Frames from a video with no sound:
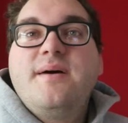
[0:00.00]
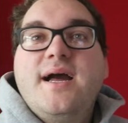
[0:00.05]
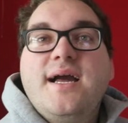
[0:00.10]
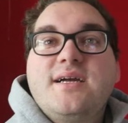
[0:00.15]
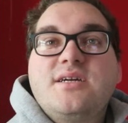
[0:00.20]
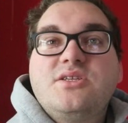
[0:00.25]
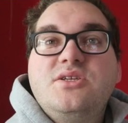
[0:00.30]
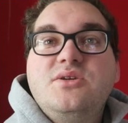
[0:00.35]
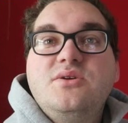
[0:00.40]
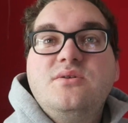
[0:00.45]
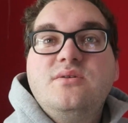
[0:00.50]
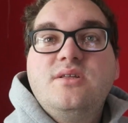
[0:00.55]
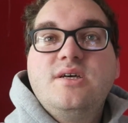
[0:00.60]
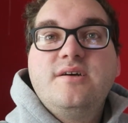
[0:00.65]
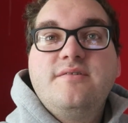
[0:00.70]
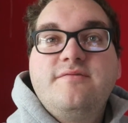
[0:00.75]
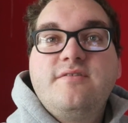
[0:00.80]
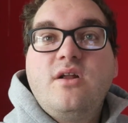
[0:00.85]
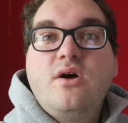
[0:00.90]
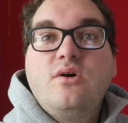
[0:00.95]
back to
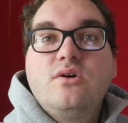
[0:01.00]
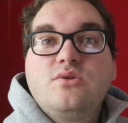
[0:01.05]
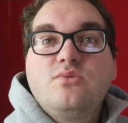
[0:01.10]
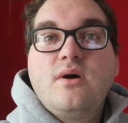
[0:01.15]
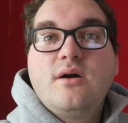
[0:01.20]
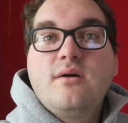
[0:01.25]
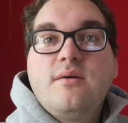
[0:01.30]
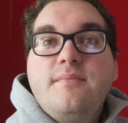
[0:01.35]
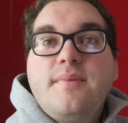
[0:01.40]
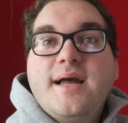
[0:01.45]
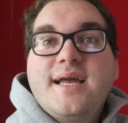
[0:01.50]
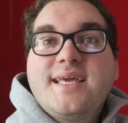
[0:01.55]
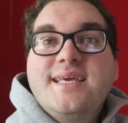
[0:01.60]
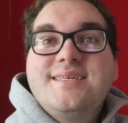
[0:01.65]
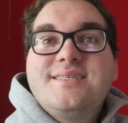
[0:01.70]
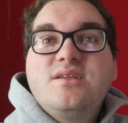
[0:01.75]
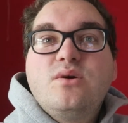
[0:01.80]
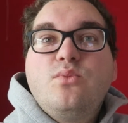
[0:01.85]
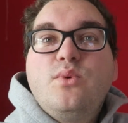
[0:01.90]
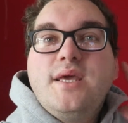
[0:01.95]
the vlogs, welcome back,
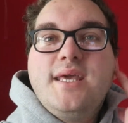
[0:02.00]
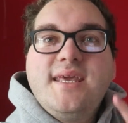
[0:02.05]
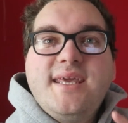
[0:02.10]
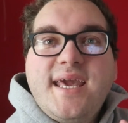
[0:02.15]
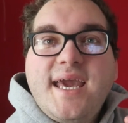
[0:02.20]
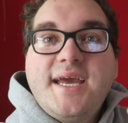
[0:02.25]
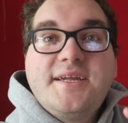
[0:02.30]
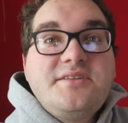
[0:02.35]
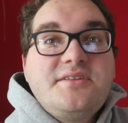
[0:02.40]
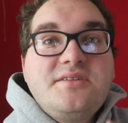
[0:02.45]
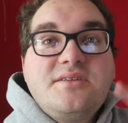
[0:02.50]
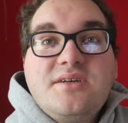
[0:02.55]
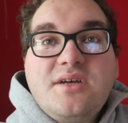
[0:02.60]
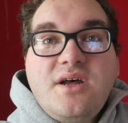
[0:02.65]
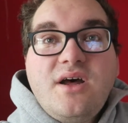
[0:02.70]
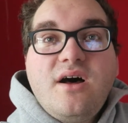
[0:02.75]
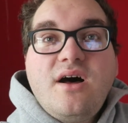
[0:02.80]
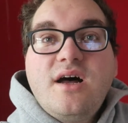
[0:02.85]
it's the weekend.